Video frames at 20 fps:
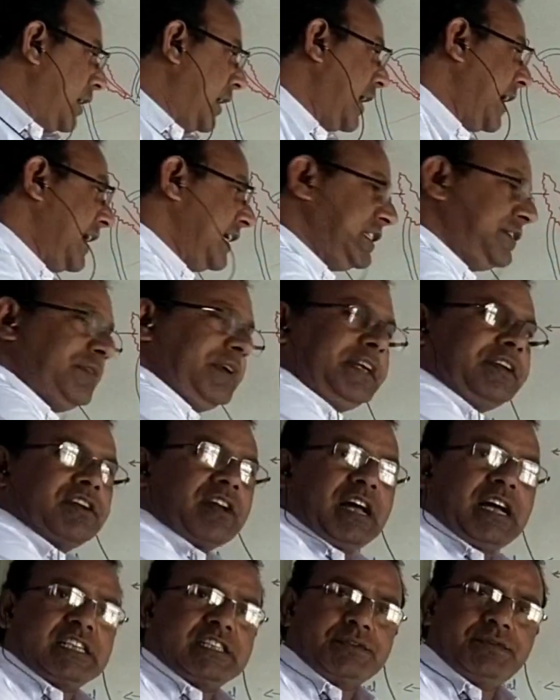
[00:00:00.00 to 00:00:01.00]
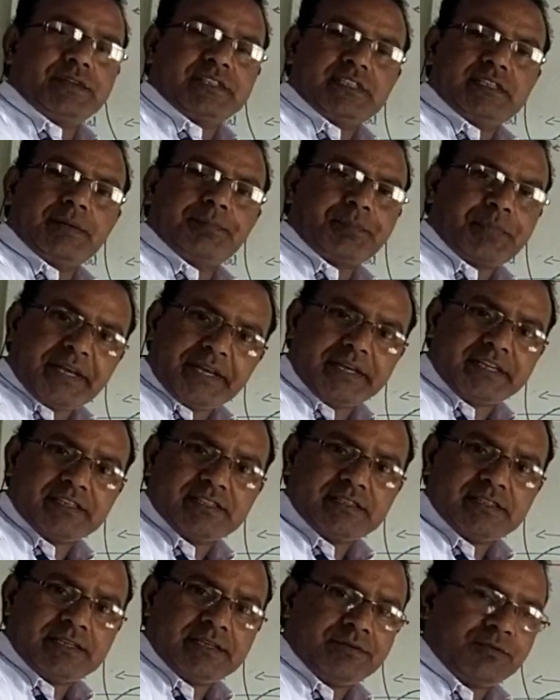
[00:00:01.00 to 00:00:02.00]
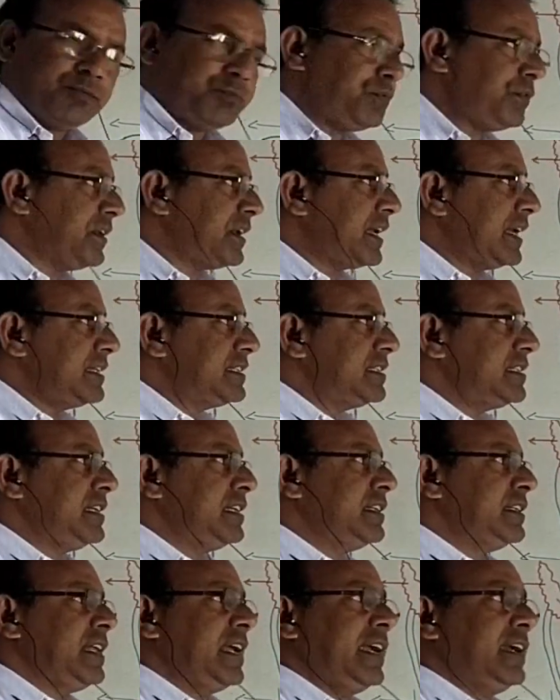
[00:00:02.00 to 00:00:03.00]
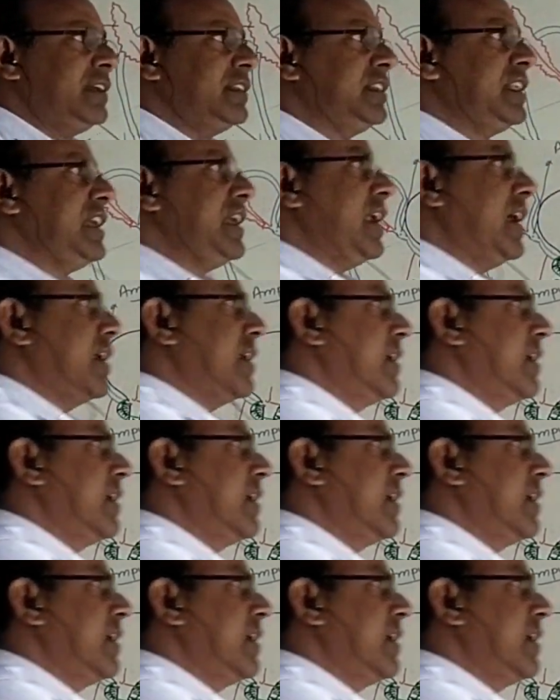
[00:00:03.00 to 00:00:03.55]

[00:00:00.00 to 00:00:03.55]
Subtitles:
As we transverse the penis, we can see that there